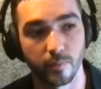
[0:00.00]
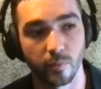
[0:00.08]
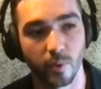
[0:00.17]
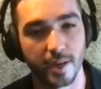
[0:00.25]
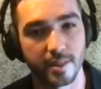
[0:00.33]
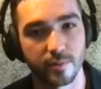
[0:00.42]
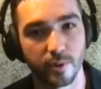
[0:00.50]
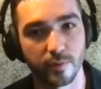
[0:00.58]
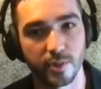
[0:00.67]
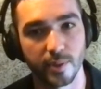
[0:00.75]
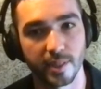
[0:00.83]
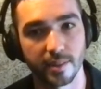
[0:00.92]
ways
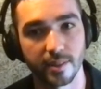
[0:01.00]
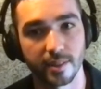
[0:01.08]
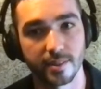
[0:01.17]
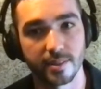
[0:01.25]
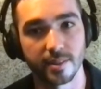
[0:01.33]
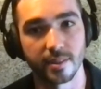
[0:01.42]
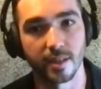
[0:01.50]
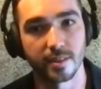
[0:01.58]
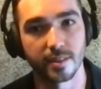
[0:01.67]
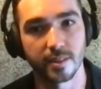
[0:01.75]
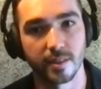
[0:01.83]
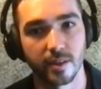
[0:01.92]
of doing things
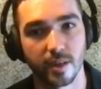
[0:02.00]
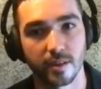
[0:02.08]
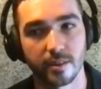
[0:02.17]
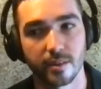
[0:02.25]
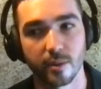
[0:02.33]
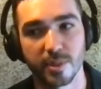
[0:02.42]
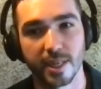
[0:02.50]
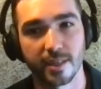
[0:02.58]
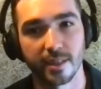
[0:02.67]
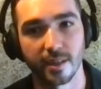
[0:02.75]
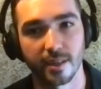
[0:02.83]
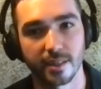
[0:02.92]
and
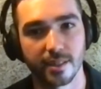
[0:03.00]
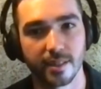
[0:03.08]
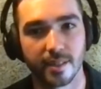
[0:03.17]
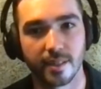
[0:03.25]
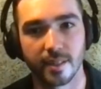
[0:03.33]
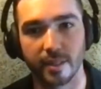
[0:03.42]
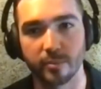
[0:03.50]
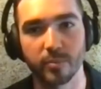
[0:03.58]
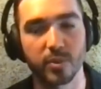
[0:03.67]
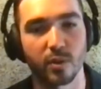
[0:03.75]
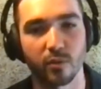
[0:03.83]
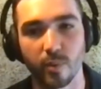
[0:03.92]
obtaining like
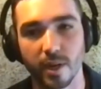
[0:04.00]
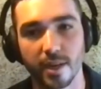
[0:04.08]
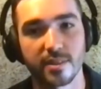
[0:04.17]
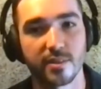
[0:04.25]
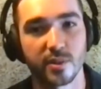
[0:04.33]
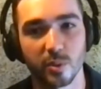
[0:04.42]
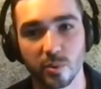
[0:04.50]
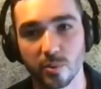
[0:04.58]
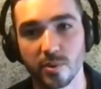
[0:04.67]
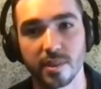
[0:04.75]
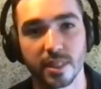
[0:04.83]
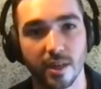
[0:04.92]
softwares and
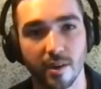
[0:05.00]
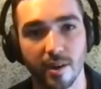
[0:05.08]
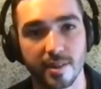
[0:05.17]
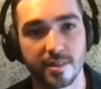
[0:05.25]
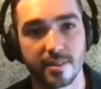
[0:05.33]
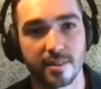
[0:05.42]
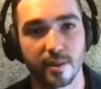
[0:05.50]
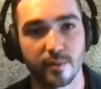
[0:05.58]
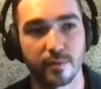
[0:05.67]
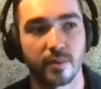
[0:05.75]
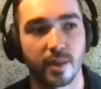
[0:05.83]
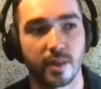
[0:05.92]
tools and guides and stuff.